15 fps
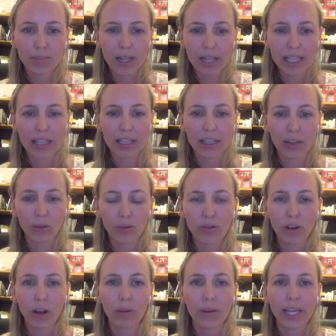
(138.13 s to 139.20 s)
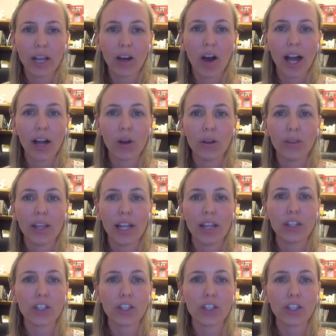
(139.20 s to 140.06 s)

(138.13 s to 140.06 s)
click the little following icon that